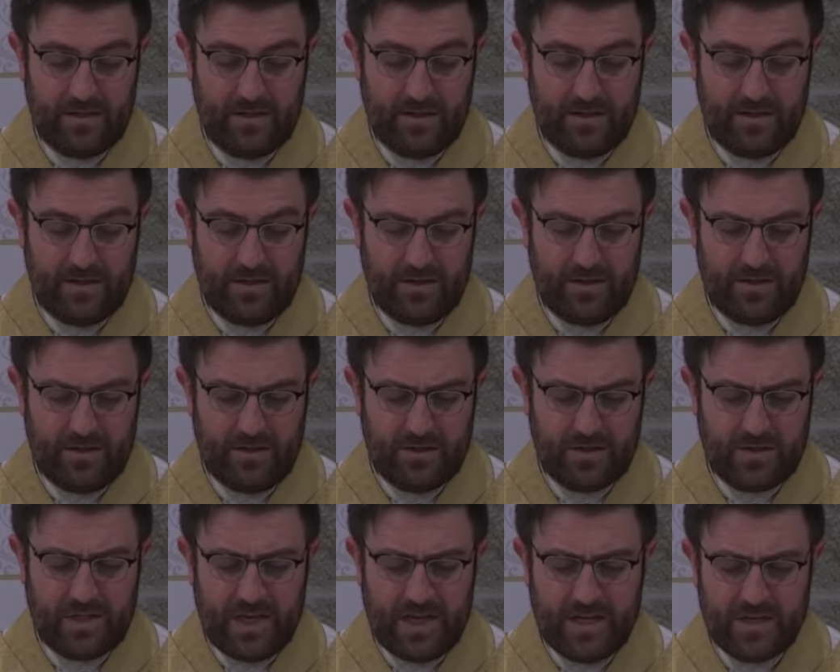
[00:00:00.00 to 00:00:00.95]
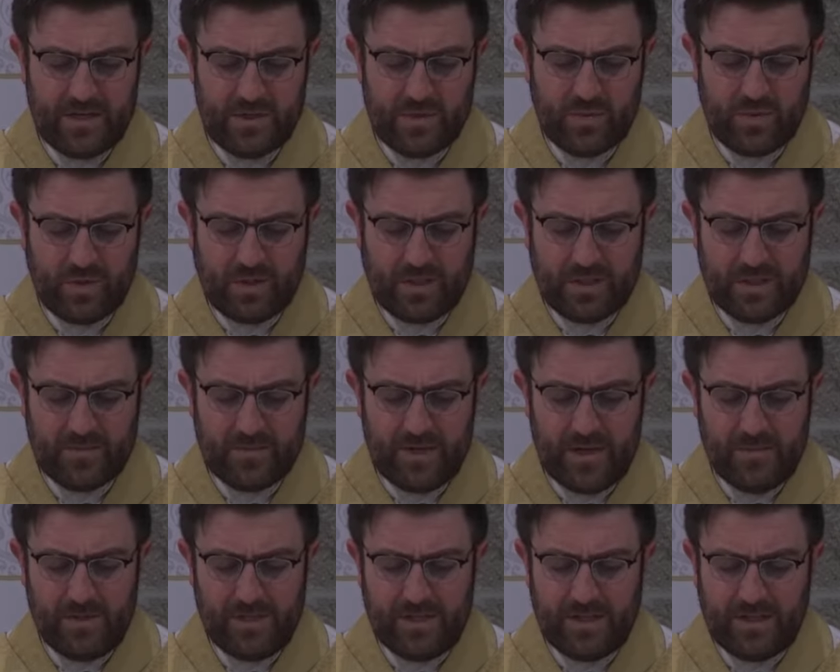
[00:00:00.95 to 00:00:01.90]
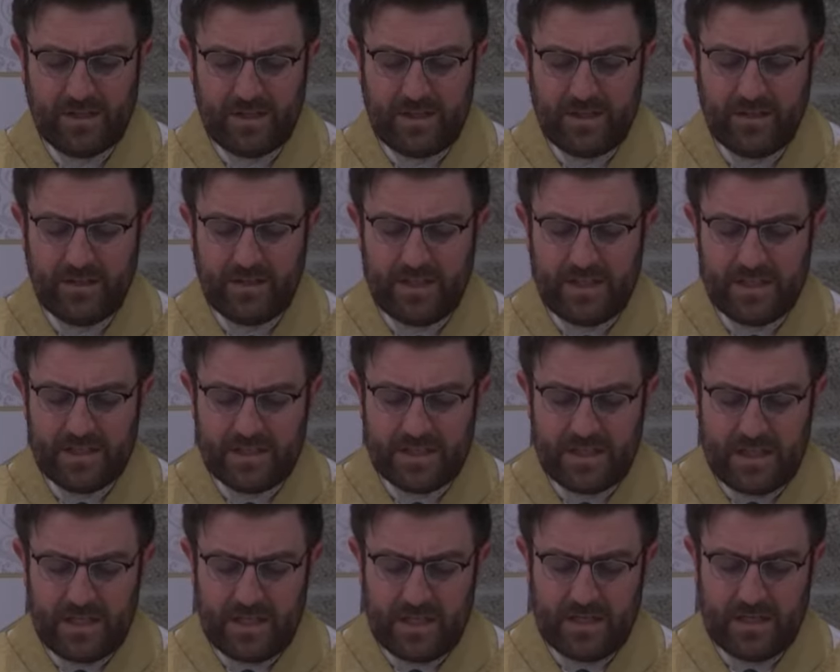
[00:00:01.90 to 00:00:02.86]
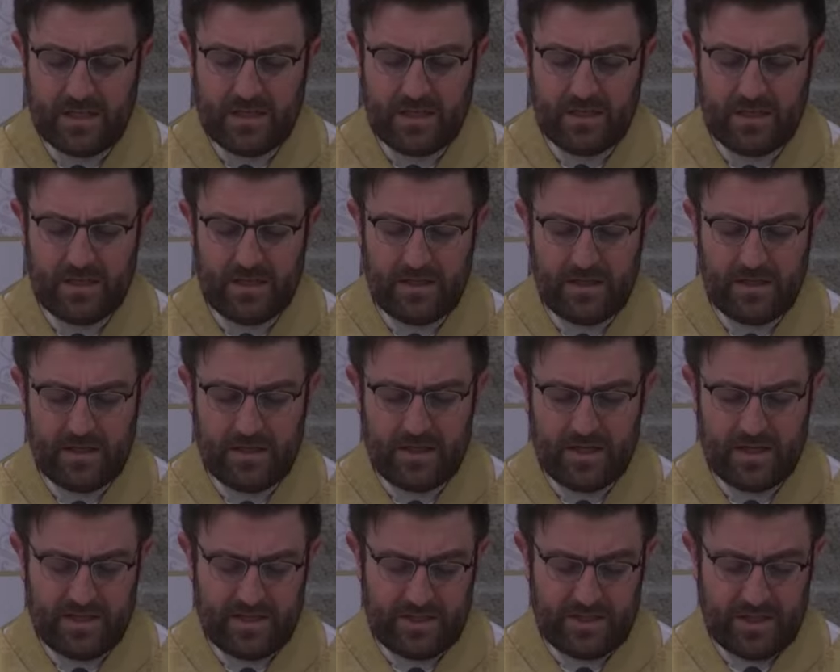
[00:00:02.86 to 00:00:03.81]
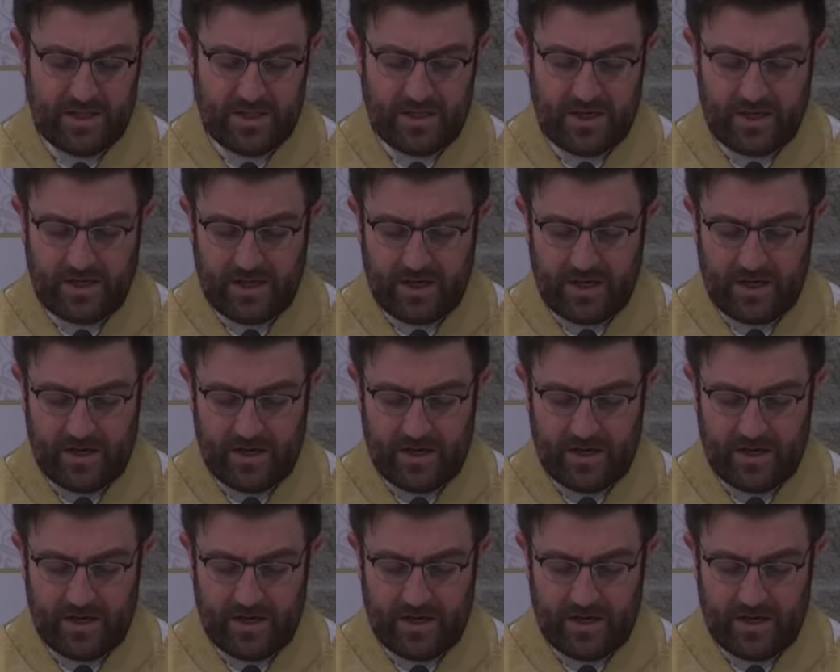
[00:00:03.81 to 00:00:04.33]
so that his works may be clearly seen as done in God.